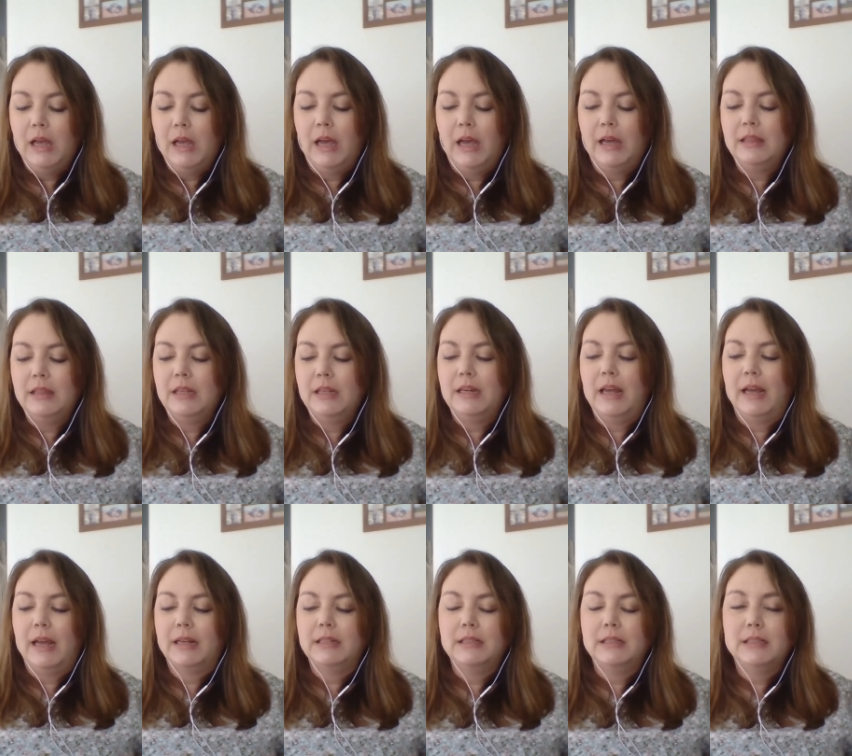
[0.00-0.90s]
and the
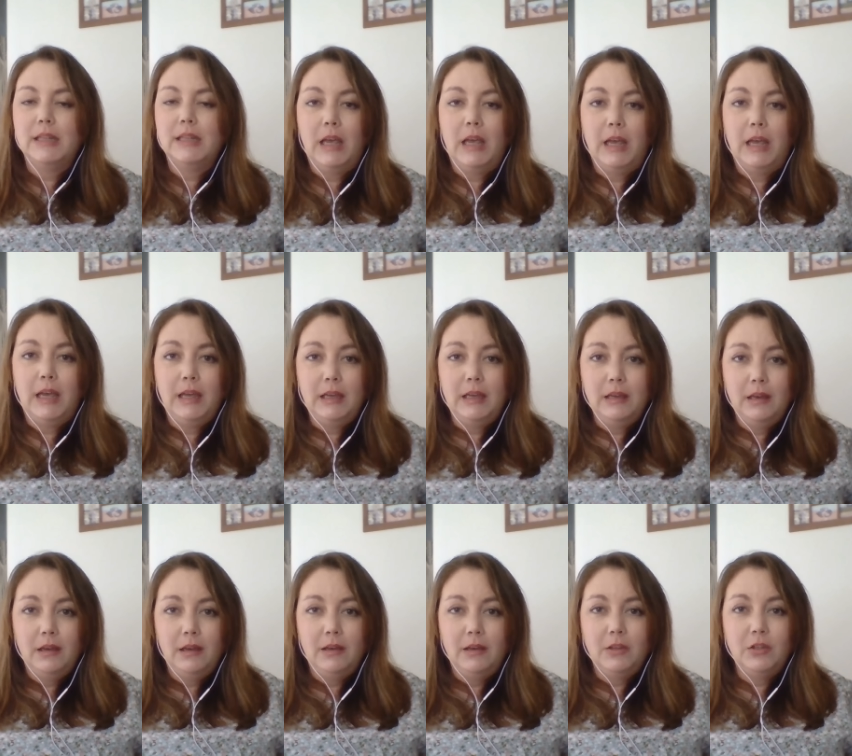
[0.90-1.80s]
next day
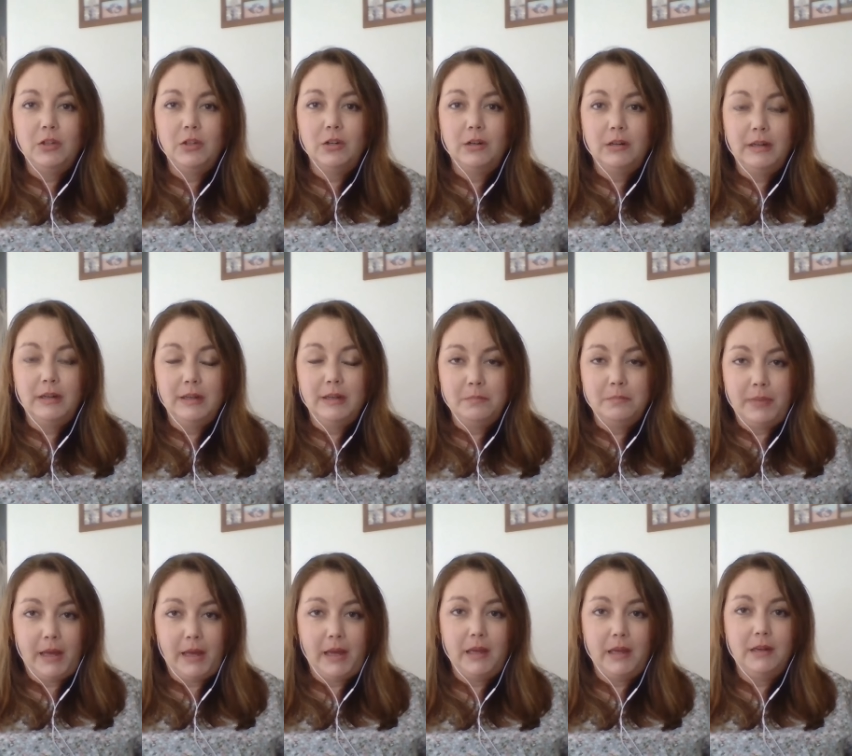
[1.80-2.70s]
you're in
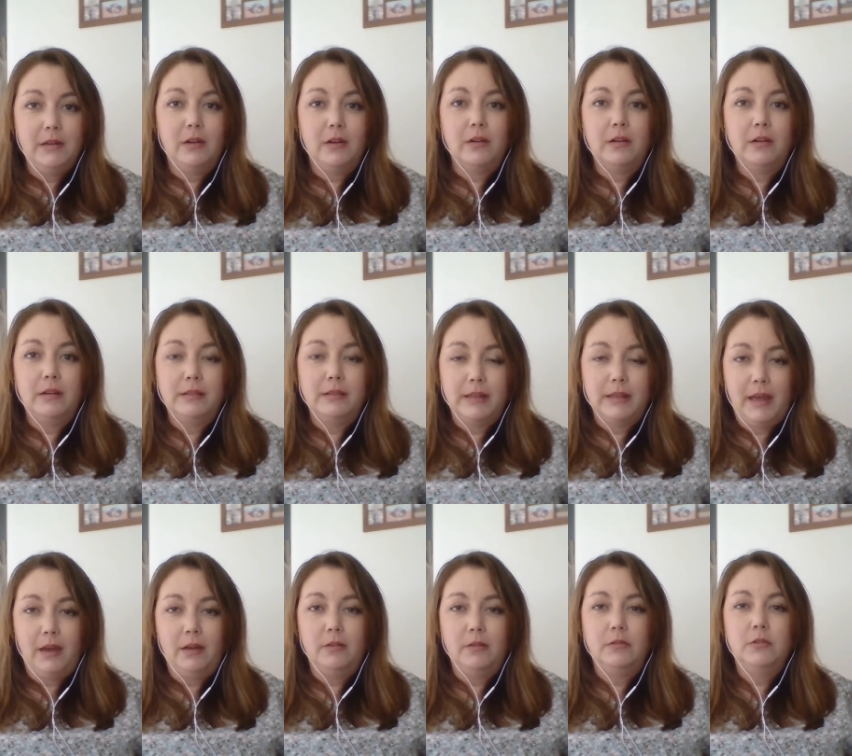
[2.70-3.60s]
bed or on the
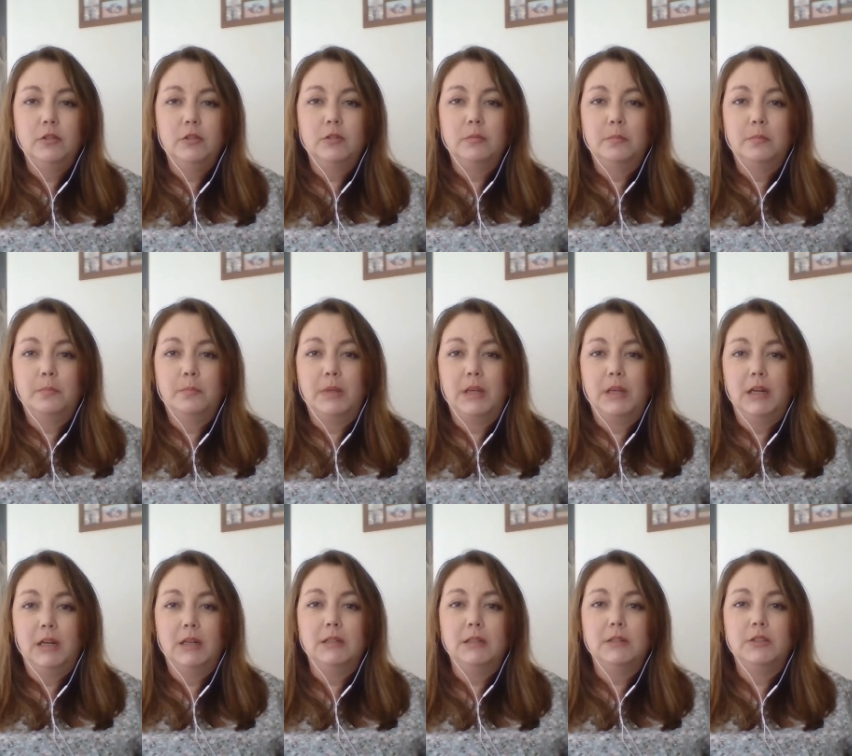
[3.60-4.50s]
couch
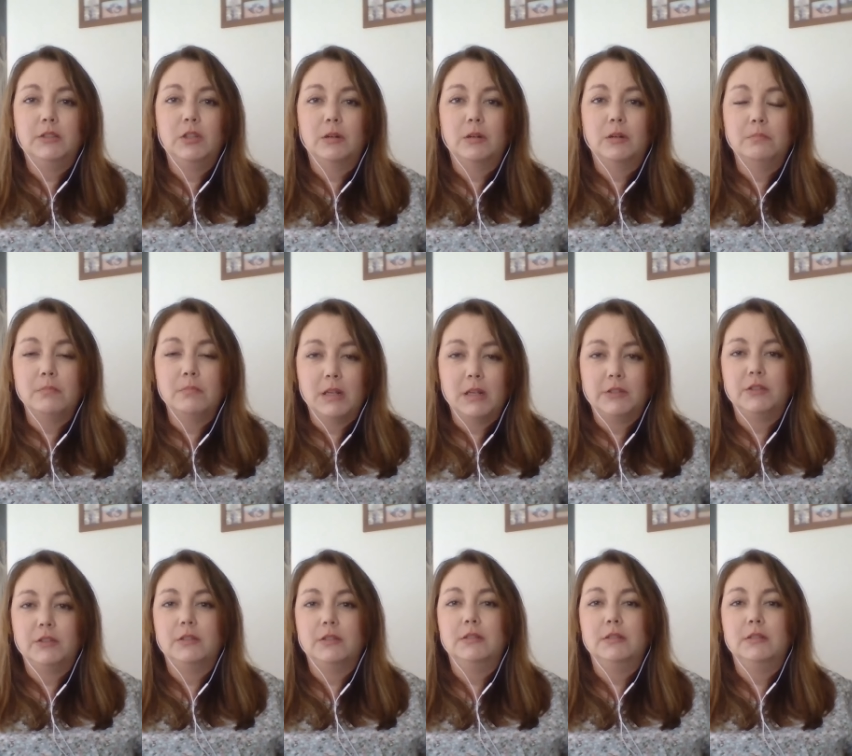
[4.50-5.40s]
because your
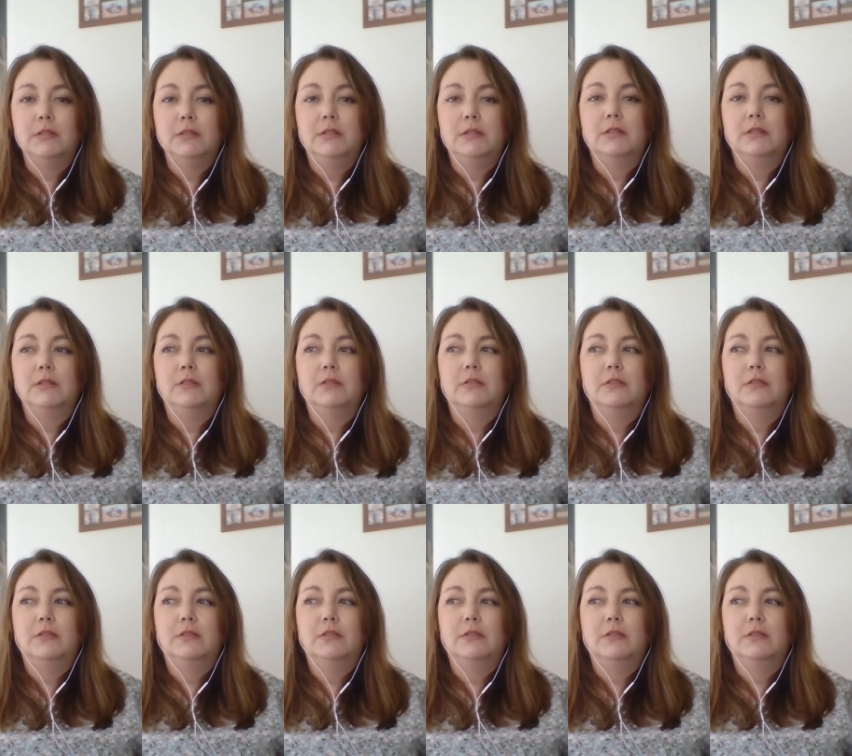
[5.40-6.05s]
muscles